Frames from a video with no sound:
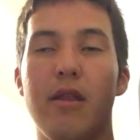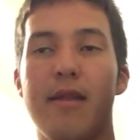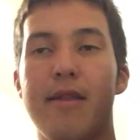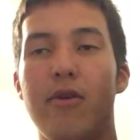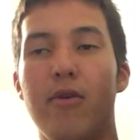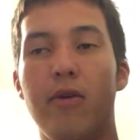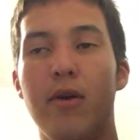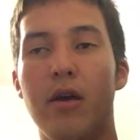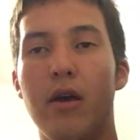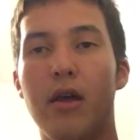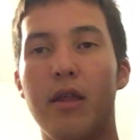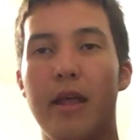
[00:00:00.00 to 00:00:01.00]
So
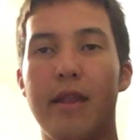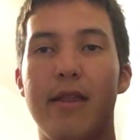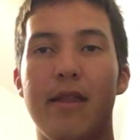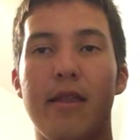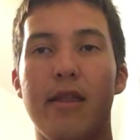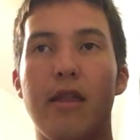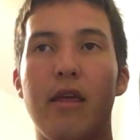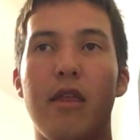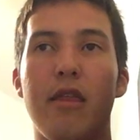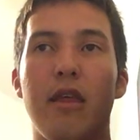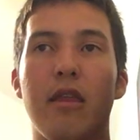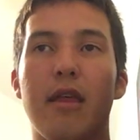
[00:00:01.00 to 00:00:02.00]
that's another
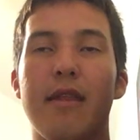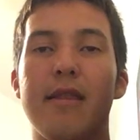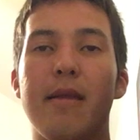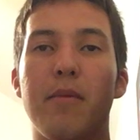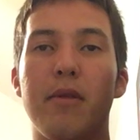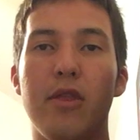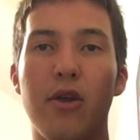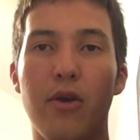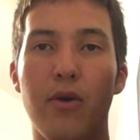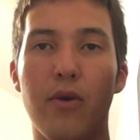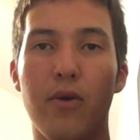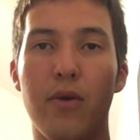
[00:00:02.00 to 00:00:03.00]
thing, that's number
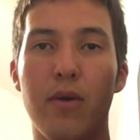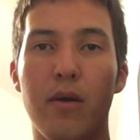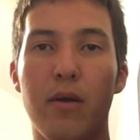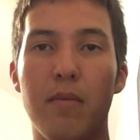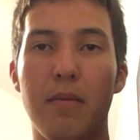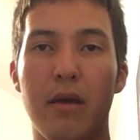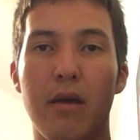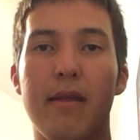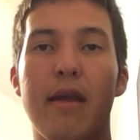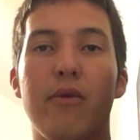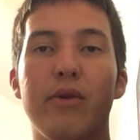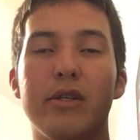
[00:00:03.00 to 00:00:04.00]
two. Because
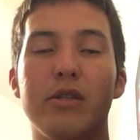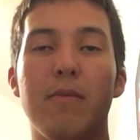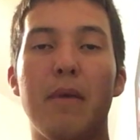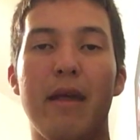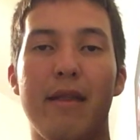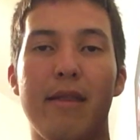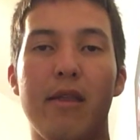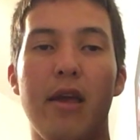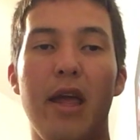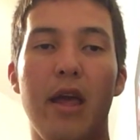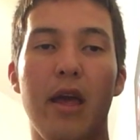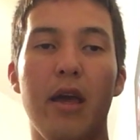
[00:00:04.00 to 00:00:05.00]
I wish the best
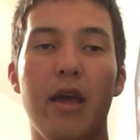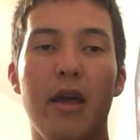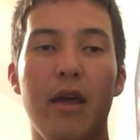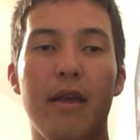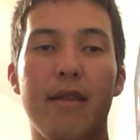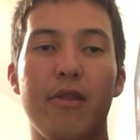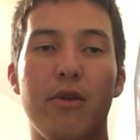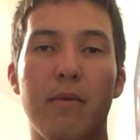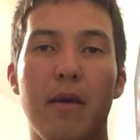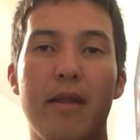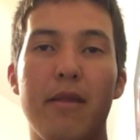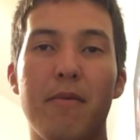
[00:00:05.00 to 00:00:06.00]
to
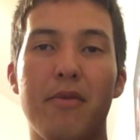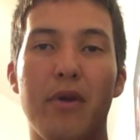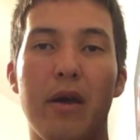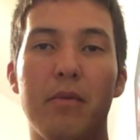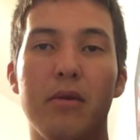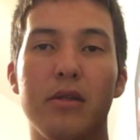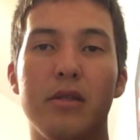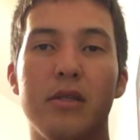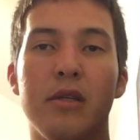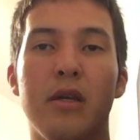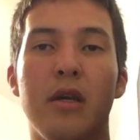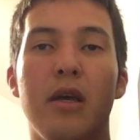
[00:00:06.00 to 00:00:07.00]
my subscribers
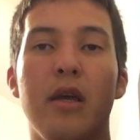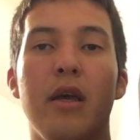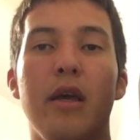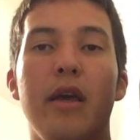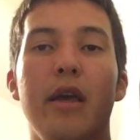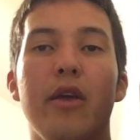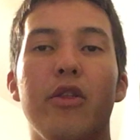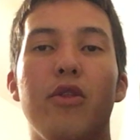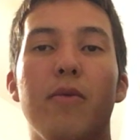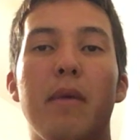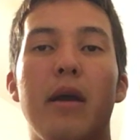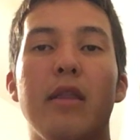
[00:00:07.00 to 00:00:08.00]
and
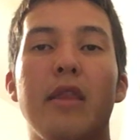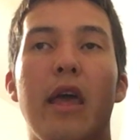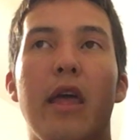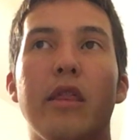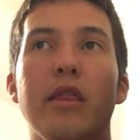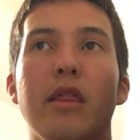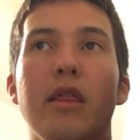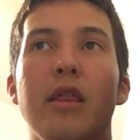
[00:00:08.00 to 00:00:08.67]
to my den.